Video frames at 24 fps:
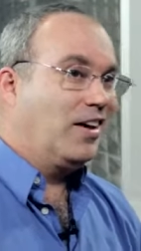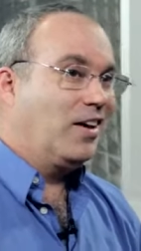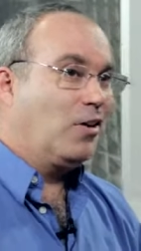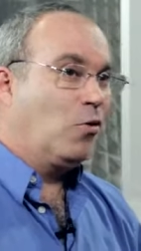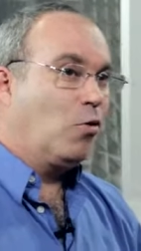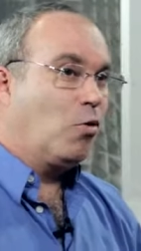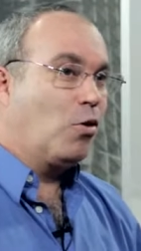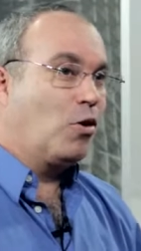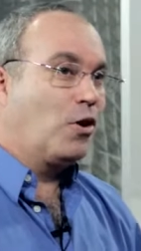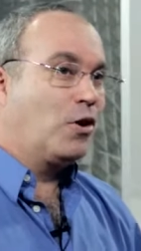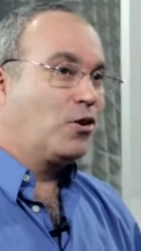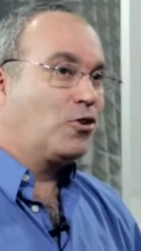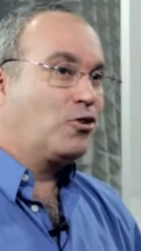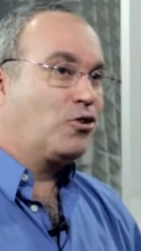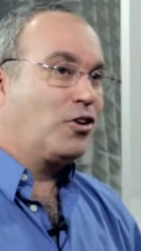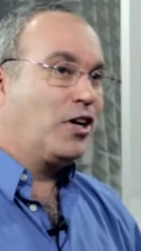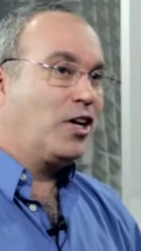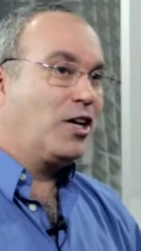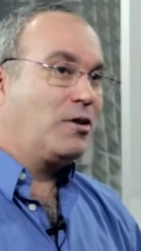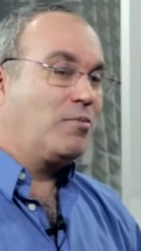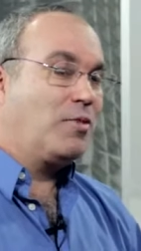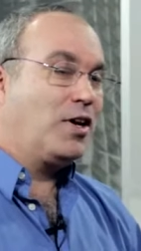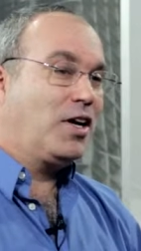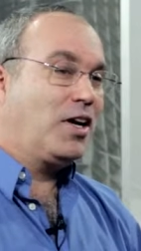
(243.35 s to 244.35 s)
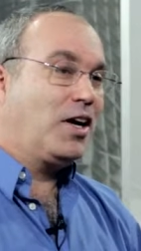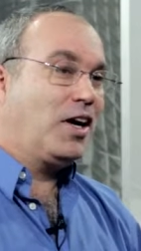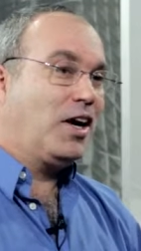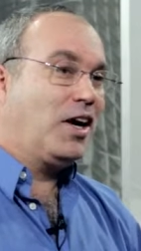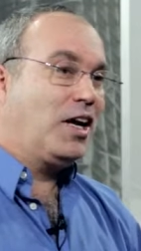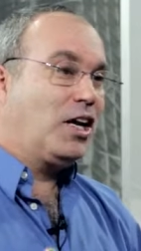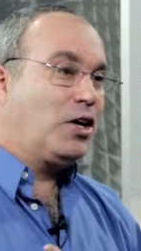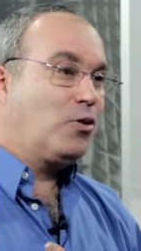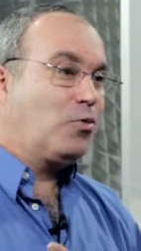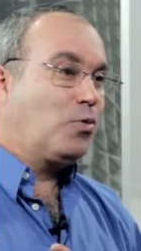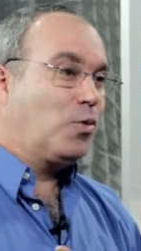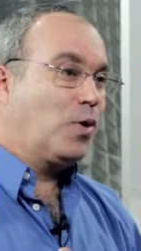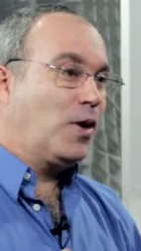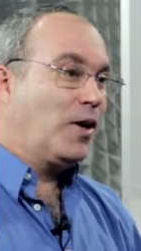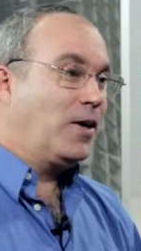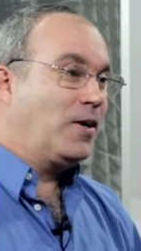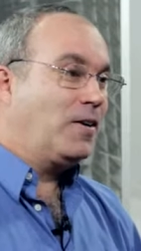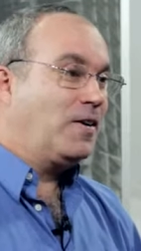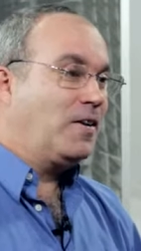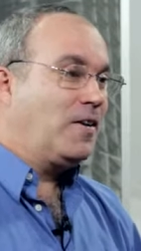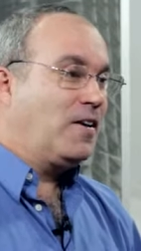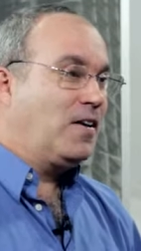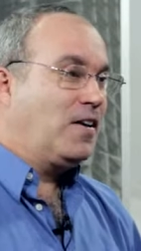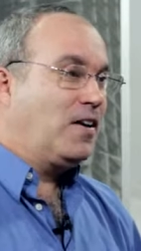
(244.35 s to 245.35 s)
or trying to make anyone
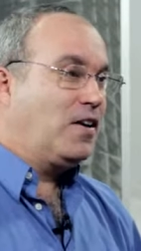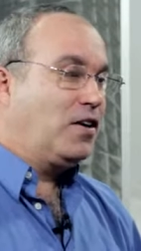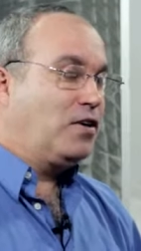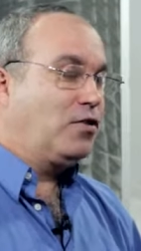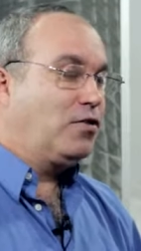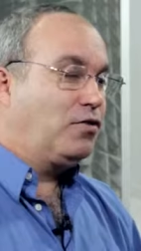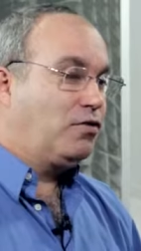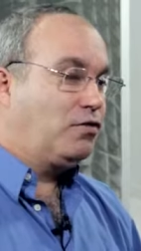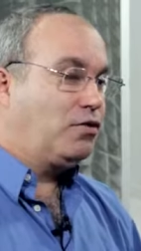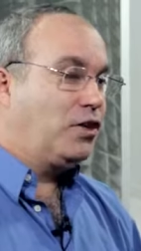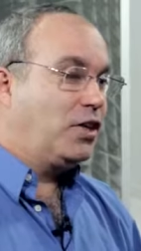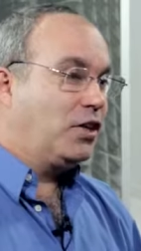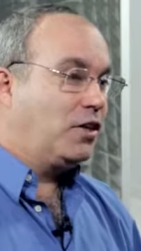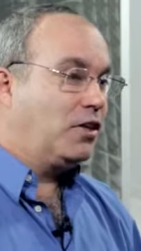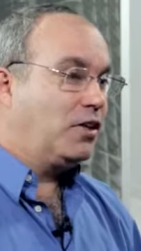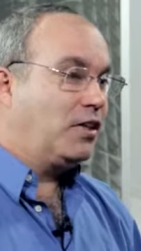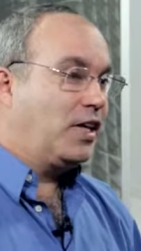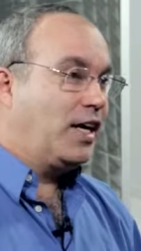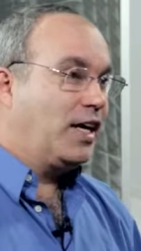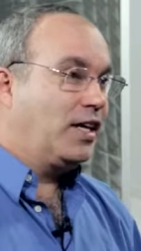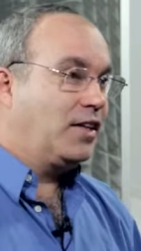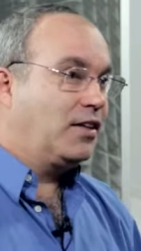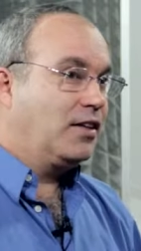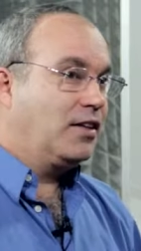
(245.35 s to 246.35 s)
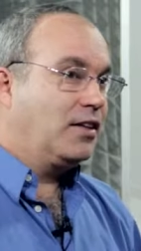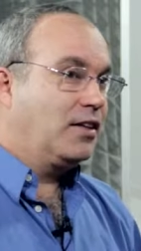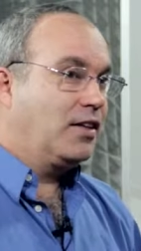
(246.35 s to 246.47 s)
feel like